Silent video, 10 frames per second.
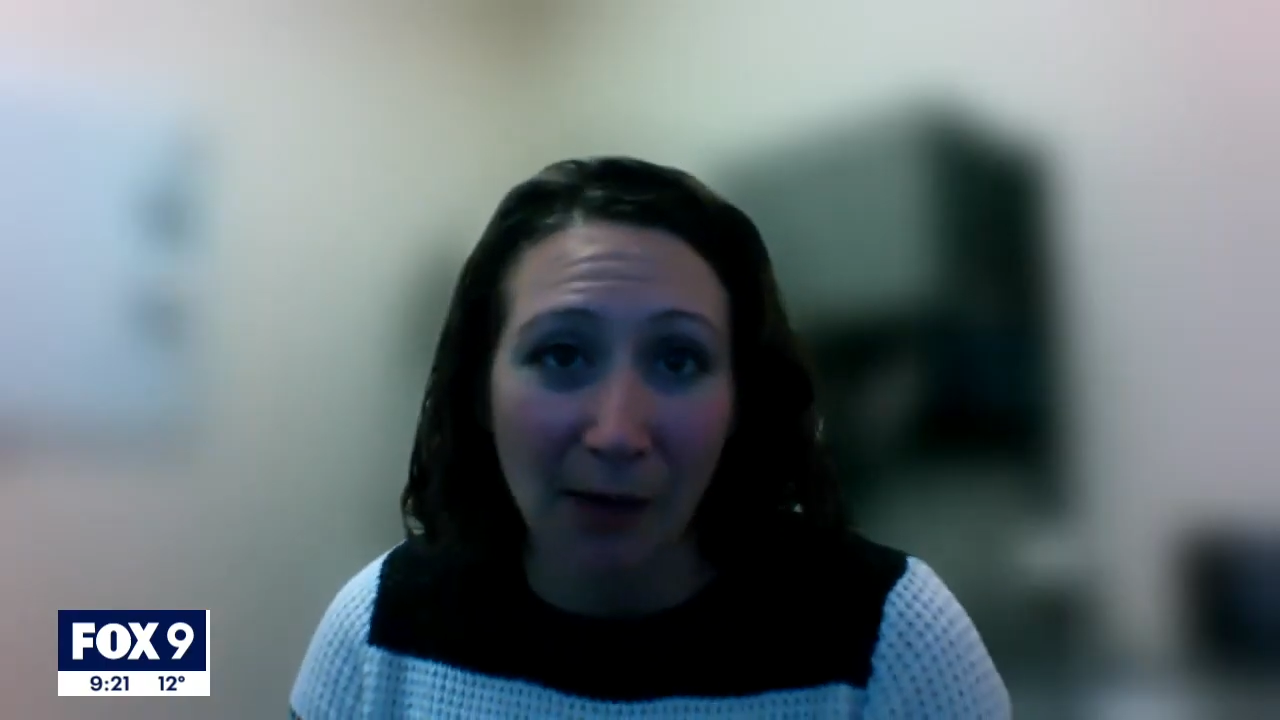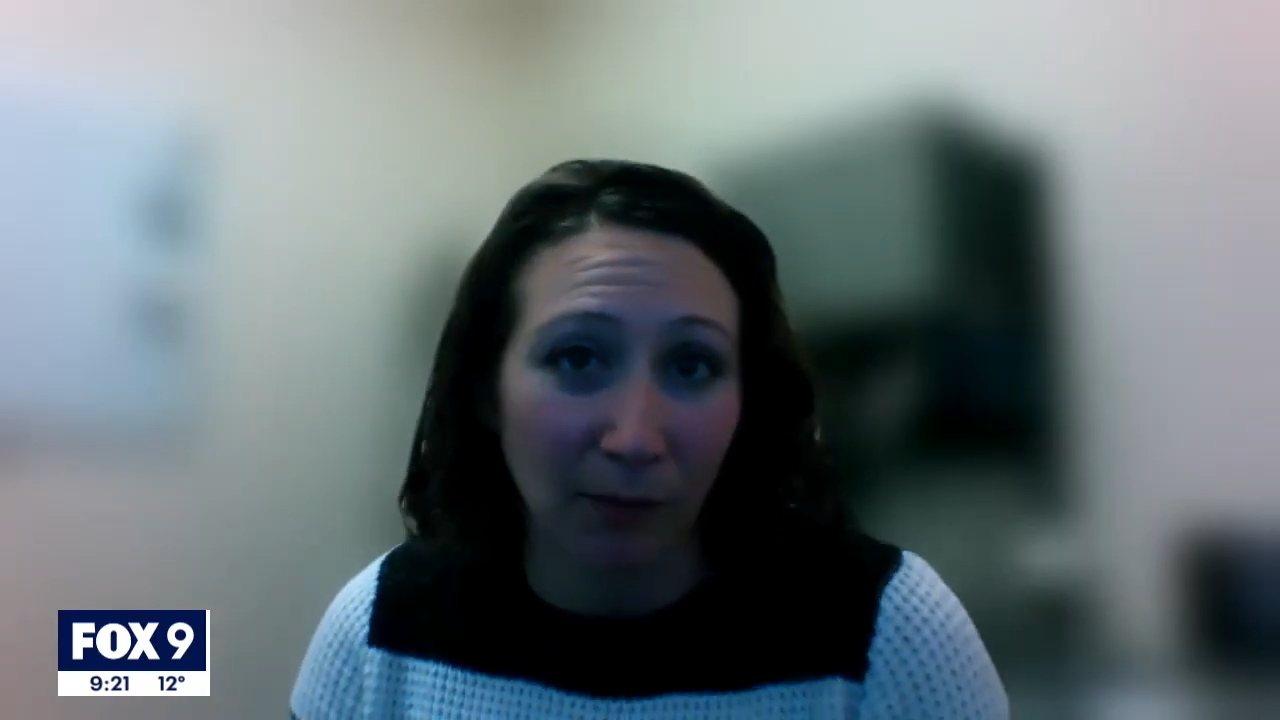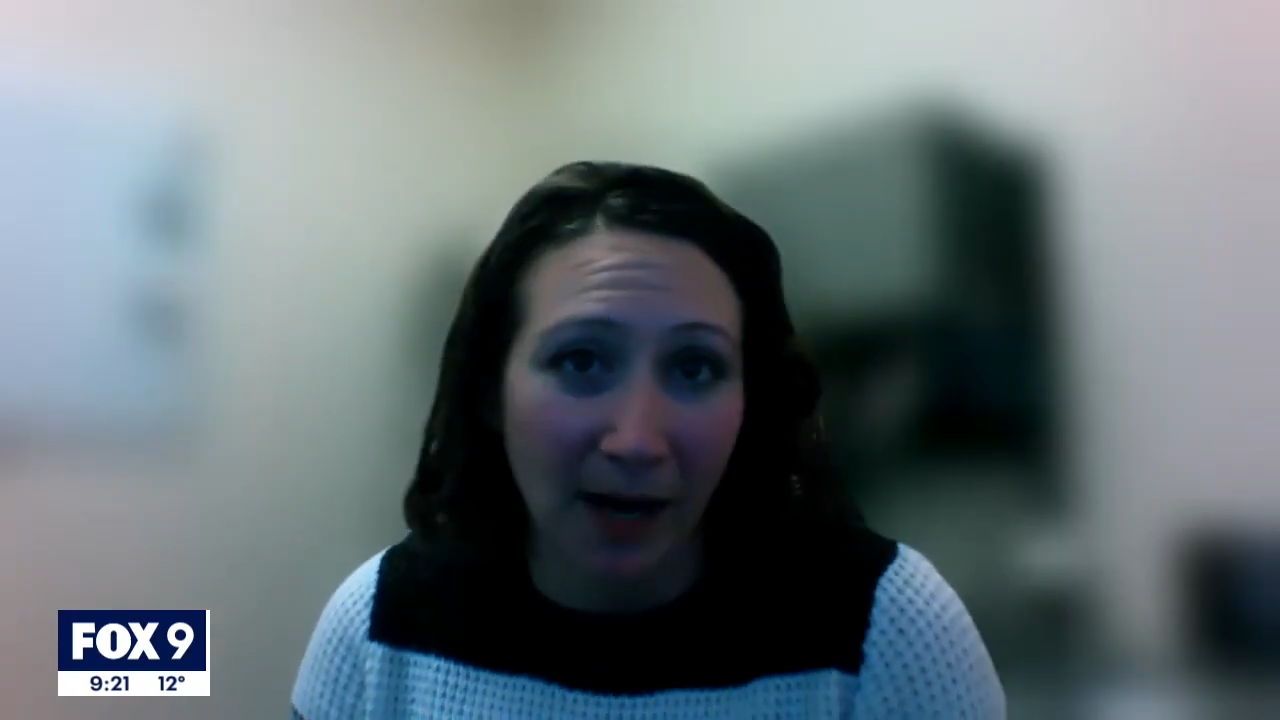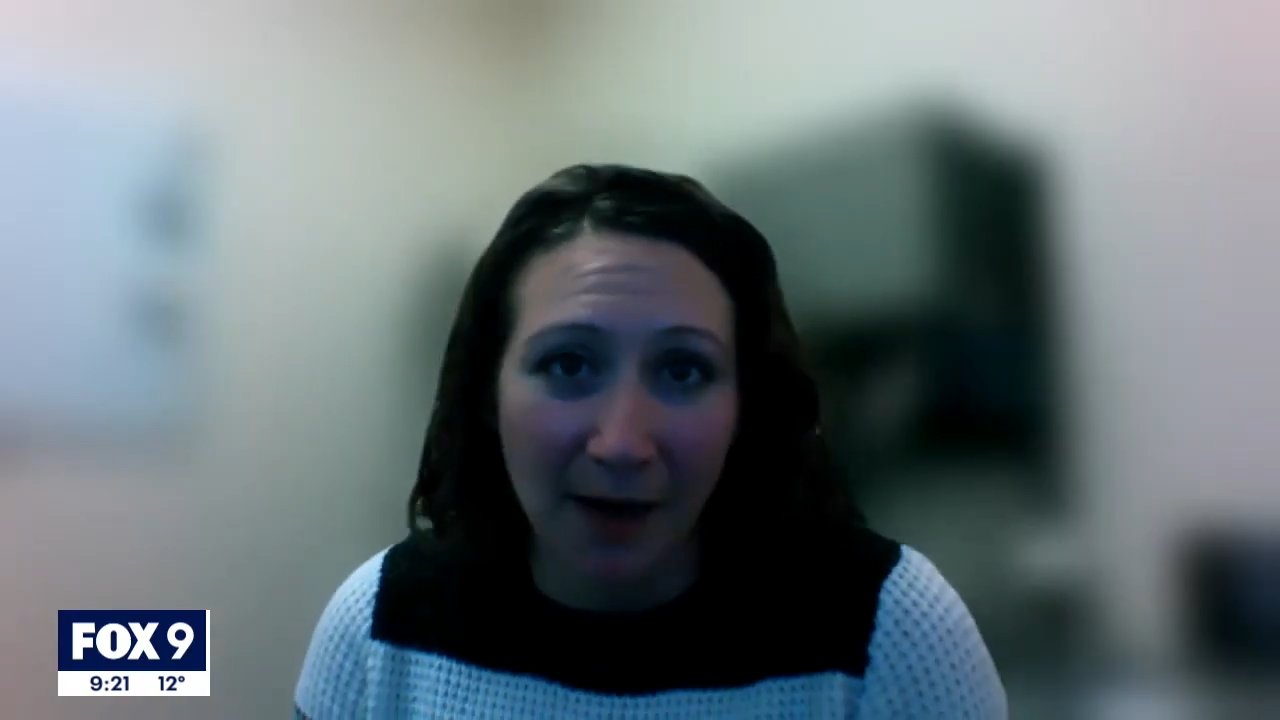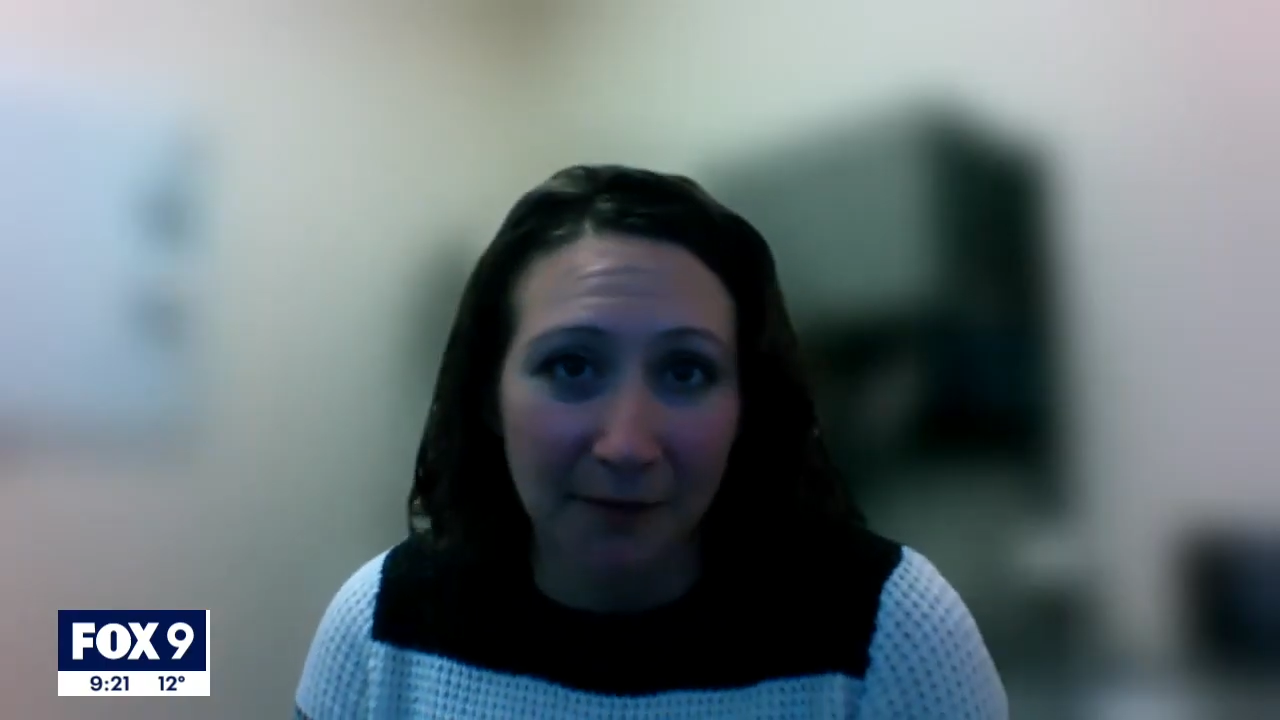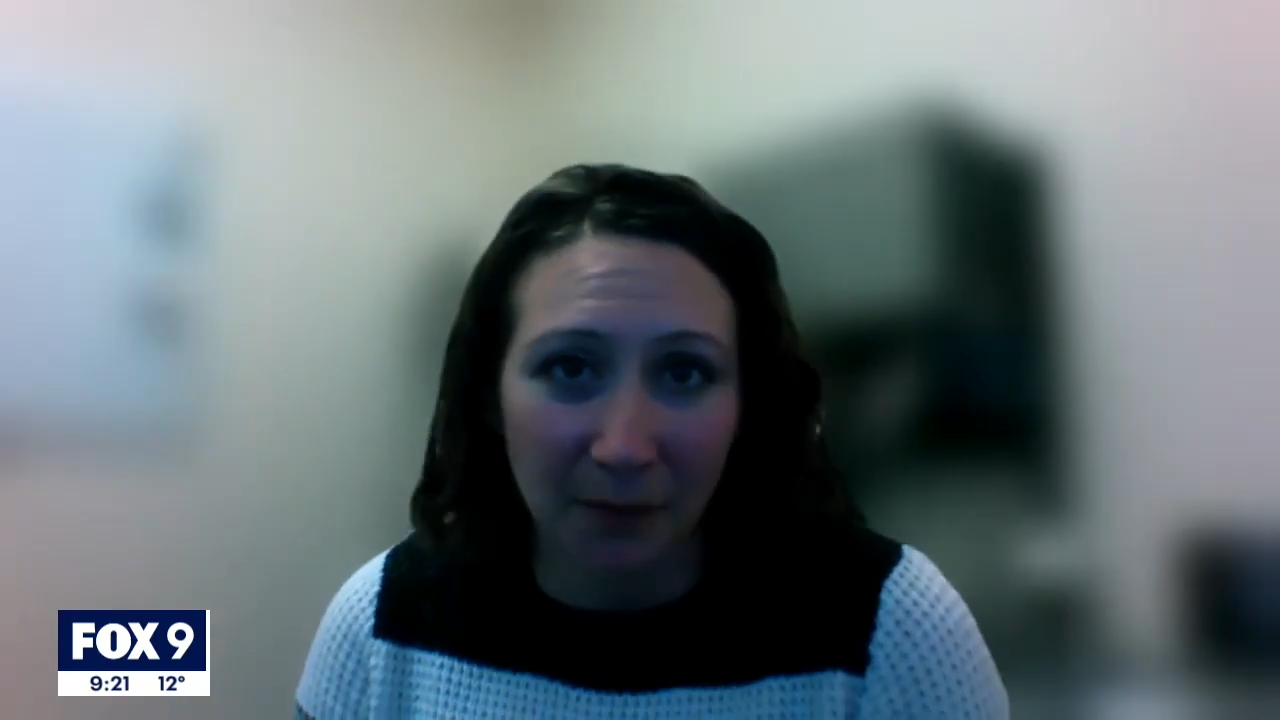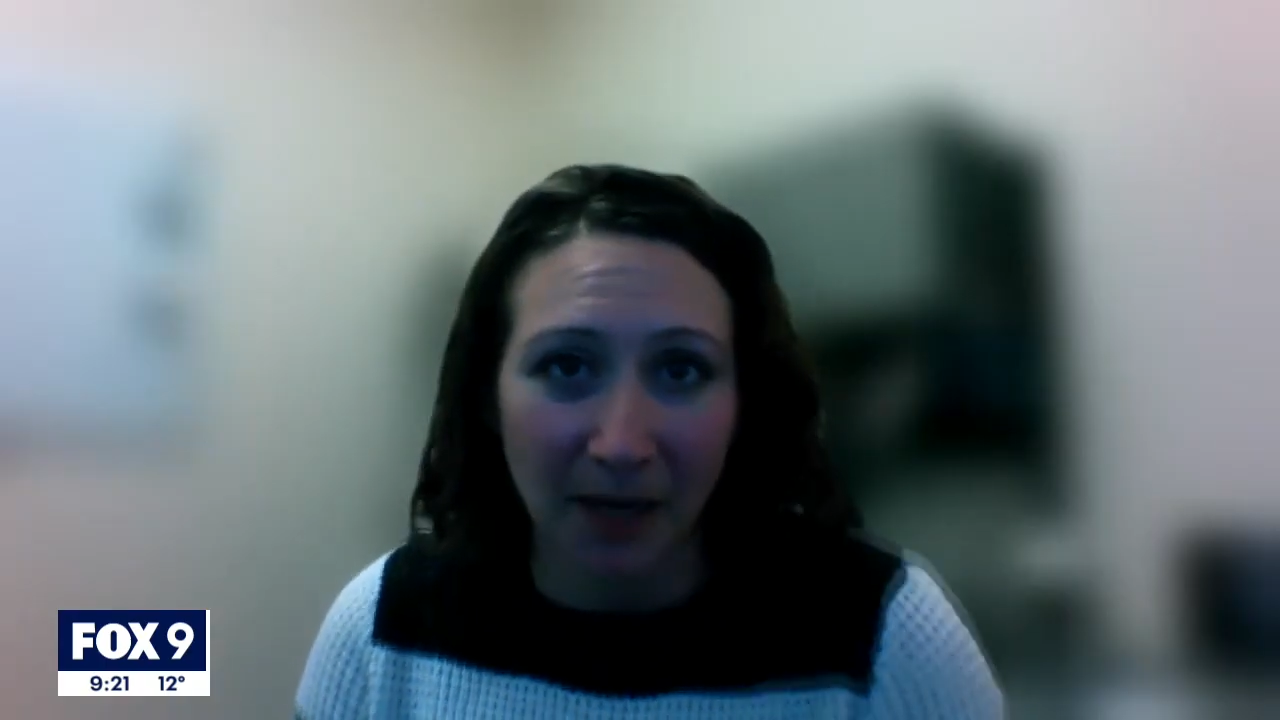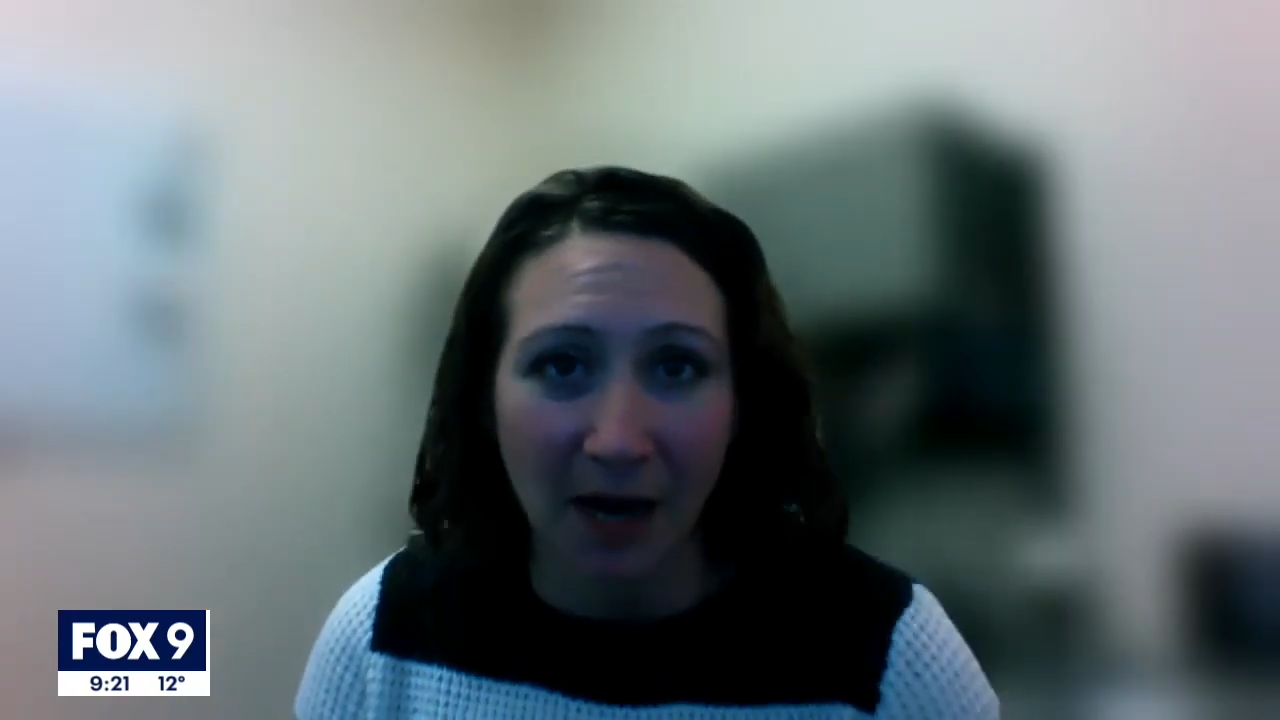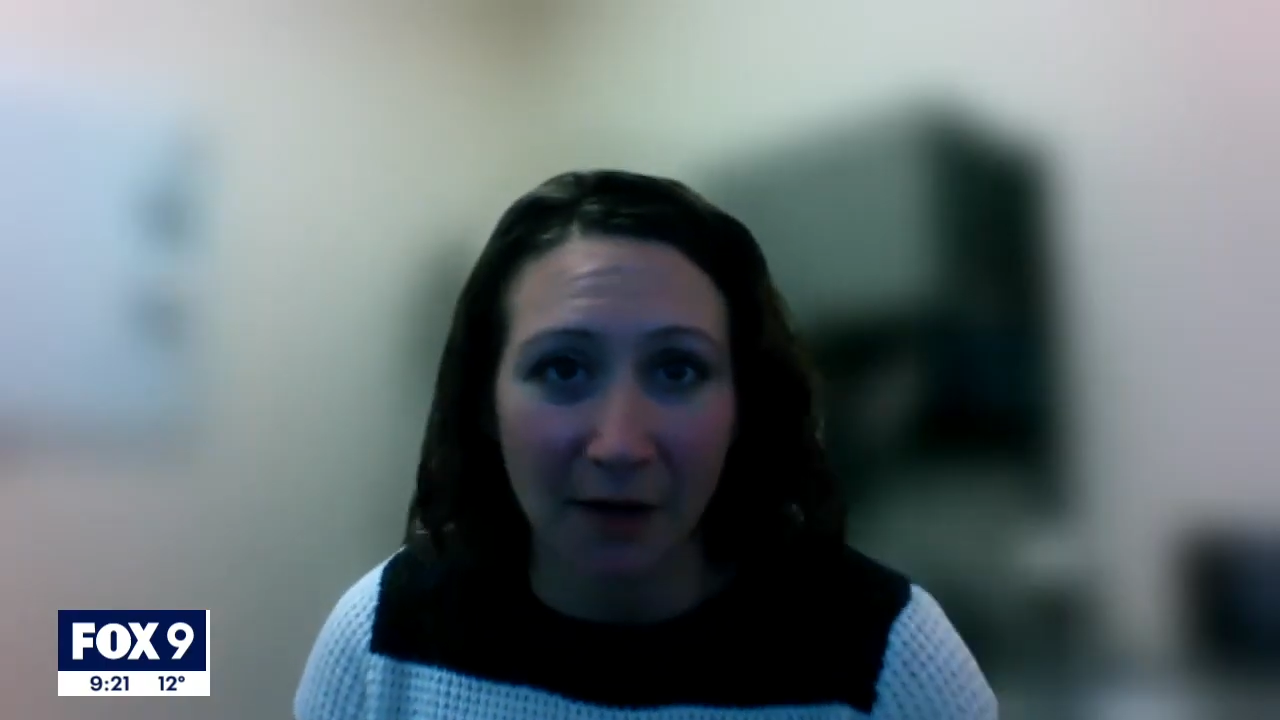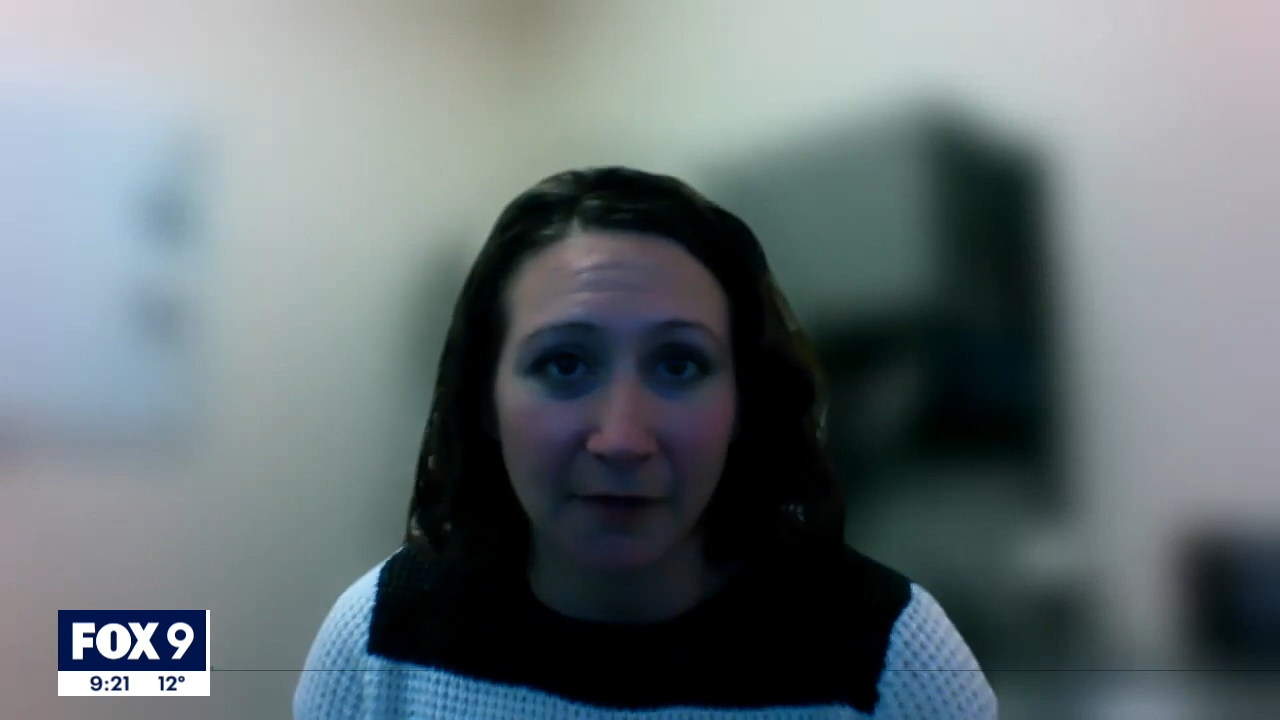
right after we got